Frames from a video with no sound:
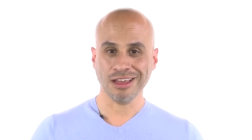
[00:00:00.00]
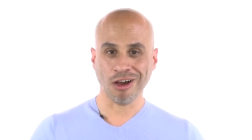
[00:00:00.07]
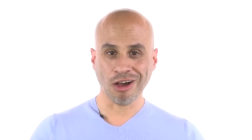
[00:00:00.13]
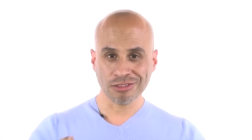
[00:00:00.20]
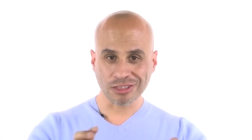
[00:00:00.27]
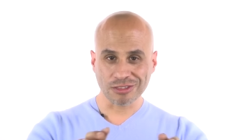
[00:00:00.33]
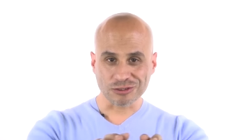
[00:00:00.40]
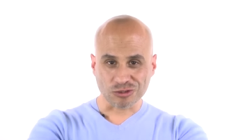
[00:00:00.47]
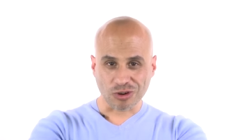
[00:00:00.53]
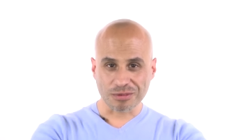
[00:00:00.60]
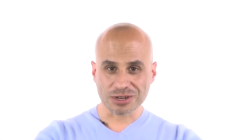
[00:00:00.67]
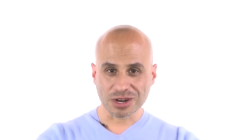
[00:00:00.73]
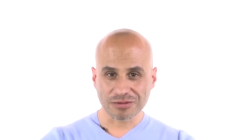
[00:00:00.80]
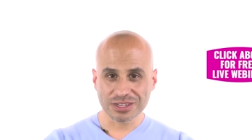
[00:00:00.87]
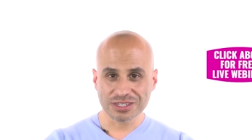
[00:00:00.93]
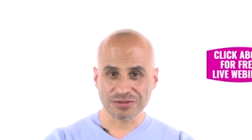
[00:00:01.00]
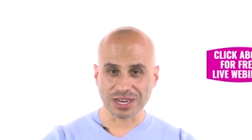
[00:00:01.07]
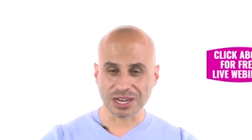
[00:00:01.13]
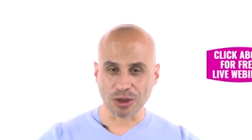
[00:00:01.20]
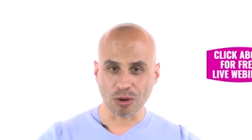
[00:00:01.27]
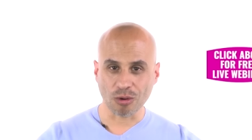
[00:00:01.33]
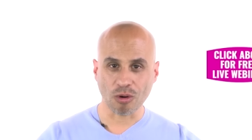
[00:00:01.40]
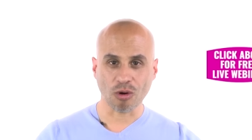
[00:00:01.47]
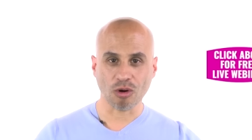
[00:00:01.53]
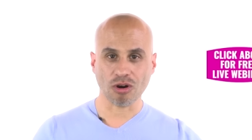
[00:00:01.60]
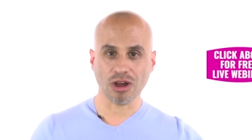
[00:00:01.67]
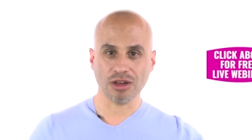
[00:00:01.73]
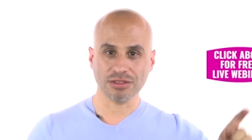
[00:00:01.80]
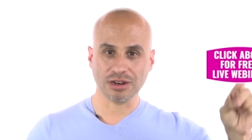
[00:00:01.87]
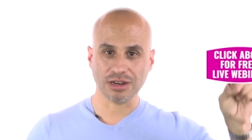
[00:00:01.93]
on the description of this video or
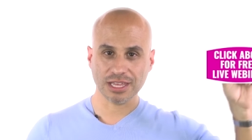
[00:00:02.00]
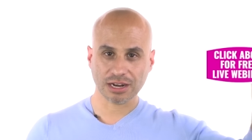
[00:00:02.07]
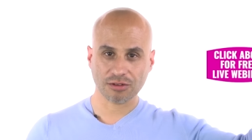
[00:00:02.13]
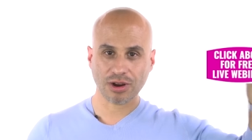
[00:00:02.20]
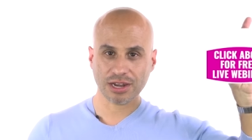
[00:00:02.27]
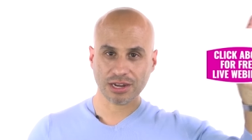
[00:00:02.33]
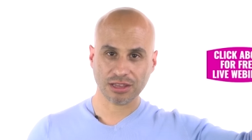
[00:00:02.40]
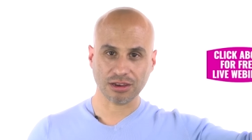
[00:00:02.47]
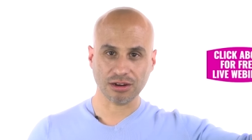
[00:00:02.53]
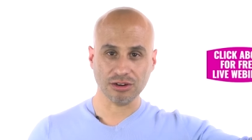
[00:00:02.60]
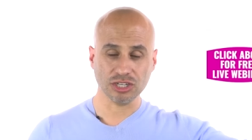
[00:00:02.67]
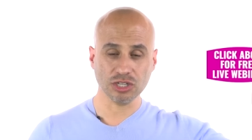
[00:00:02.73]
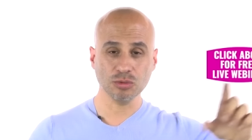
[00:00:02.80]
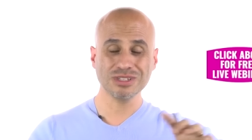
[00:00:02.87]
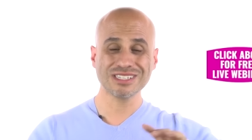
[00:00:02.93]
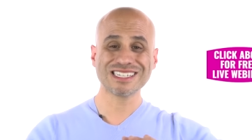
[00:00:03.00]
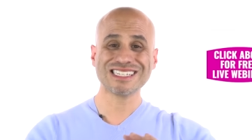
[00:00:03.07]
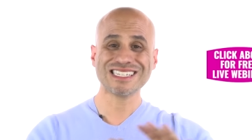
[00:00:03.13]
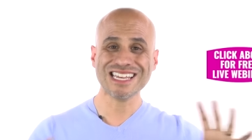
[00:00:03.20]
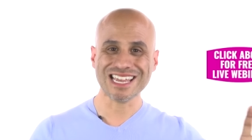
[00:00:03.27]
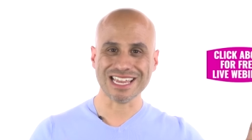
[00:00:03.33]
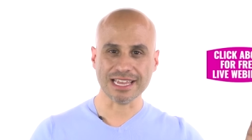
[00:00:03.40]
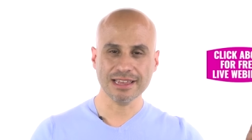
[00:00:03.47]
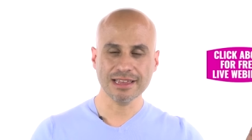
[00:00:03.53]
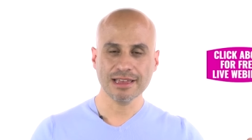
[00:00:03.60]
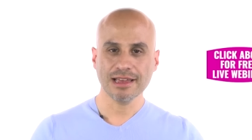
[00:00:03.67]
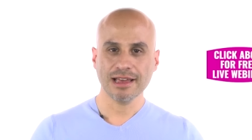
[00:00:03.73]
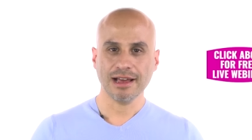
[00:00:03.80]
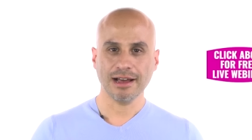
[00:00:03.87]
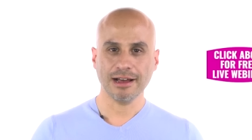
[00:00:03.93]
on the link right here, you will see
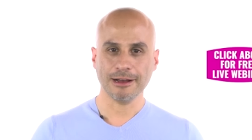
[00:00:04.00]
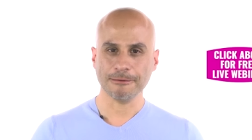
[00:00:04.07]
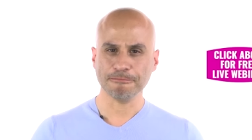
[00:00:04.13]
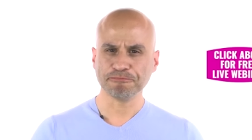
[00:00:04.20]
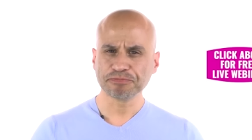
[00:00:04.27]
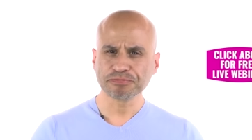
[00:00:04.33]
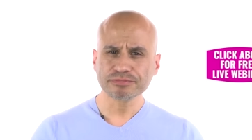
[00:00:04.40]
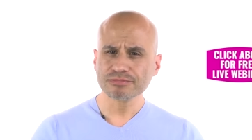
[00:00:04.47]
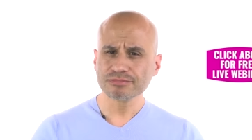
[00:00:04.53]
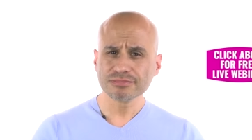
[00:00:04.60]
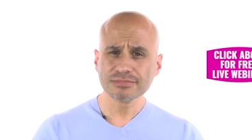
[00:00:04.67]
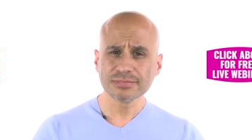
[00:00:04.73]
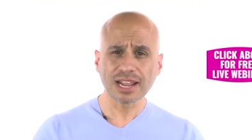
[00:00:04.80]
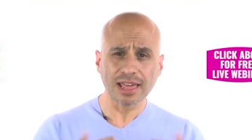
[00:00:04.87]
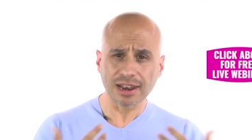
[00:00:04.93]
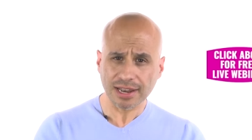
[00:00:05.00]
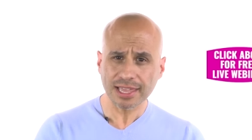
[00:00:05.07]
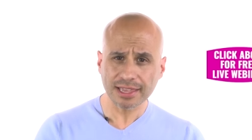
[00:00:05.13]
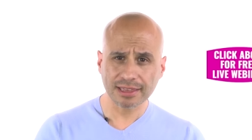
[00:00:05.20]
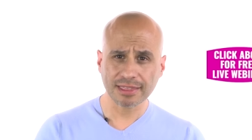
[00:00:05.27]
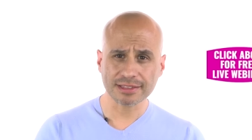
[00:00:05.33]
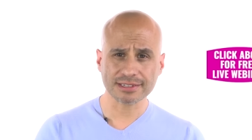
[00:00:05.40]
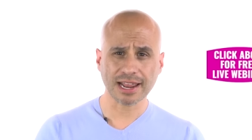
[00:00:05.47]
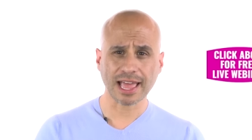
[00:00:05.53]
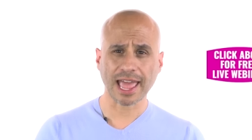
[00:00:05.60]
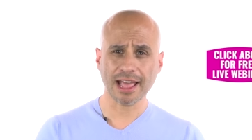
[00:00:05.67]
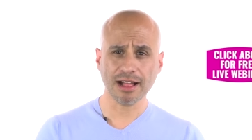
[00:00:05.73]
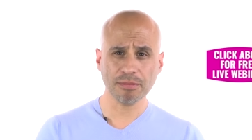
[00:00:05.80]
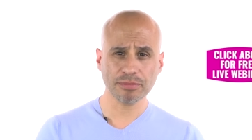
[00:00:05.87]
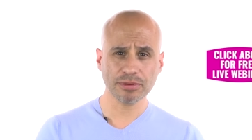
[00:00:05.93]
um, a link that's gonna
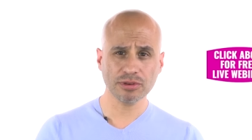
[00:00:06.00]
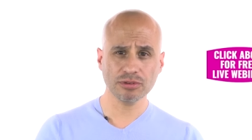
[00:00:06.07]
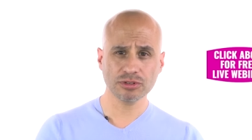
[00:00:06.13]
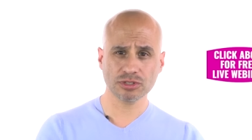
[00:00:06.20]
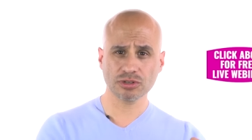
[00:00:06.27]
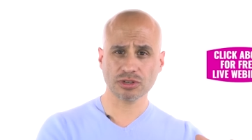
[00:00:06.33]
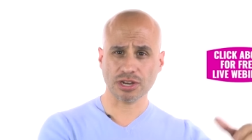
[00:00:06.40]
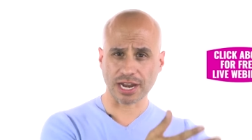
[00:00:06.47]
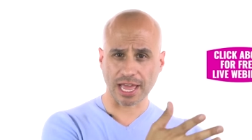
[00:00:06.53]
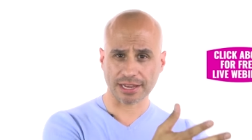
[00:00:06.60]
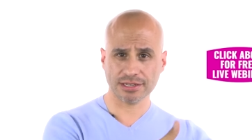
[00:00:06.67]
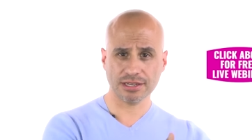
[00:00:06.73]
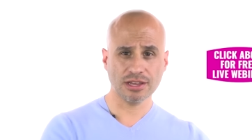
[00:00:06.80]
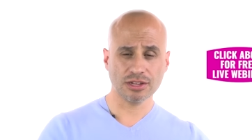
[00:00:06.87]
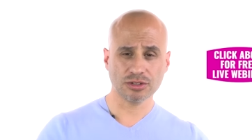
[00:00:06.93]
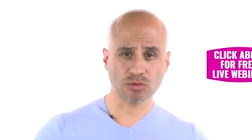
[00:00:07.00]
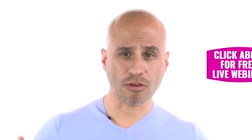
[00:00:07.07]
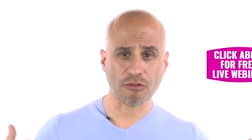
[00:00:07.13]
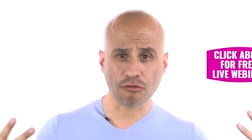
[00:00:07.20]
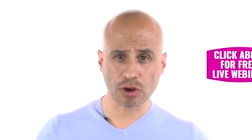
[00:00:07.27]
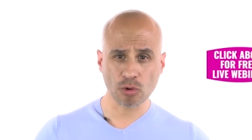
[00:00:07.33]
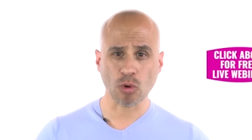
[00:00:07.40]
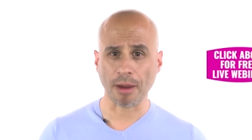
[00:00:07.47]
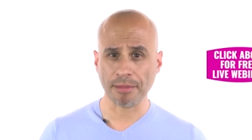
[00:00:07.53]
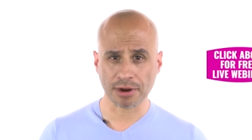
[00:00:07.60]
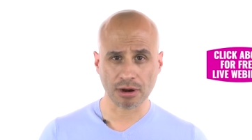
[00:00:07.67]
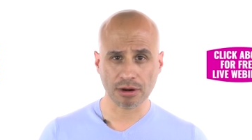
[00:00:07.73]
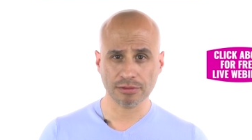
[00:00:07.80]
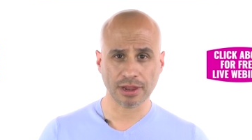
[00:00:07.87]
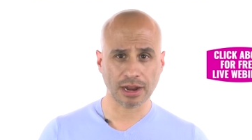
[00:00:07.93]
help you to connect to a free
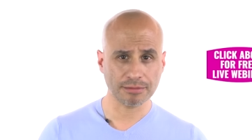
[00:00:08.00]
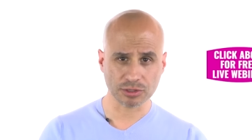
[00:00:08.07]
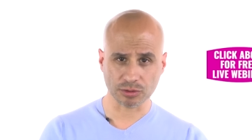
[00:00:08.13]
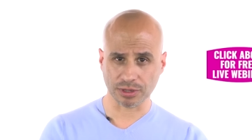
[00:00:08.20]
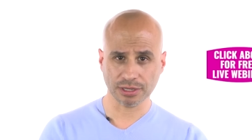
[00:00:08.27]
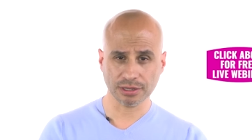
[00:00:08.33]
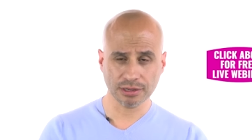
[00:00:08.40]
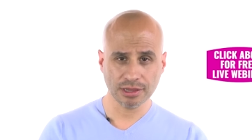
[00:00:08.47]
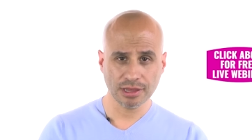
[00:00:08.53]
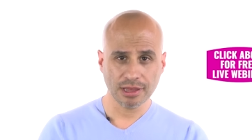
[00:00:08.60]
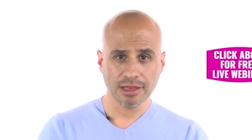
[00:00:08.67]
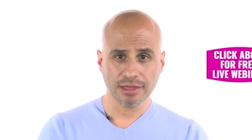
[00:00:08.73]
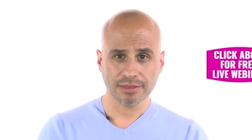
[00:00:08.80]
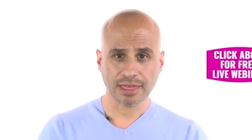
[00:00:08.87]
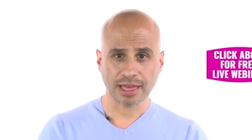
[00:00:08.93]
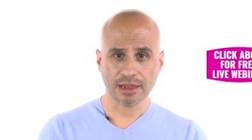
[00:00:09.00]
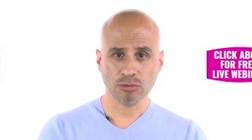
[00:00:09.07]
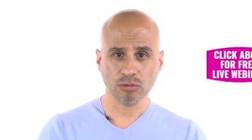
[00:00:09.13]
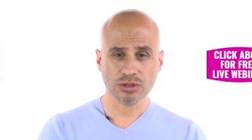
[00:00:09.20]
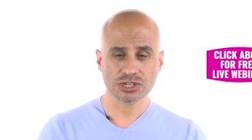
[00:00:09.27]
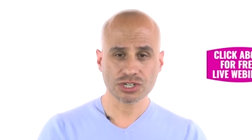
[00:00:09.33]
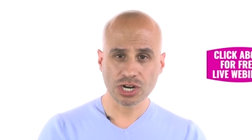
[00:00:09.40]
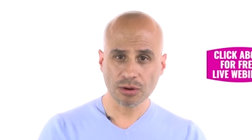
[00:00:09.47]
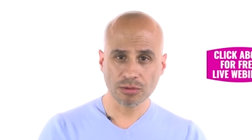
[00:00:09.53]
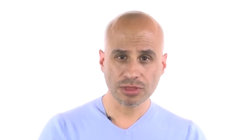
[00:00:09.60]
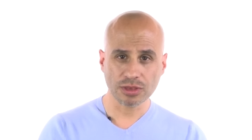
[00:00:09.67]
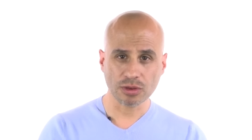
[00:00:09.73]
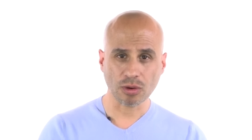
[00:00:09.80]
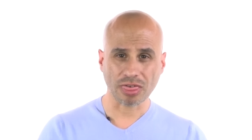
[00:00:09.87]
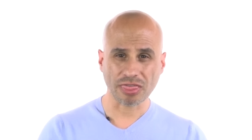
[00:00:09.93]
webinar that I'm doing that will share
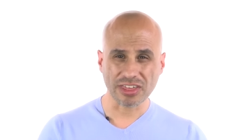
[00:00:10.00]
with you a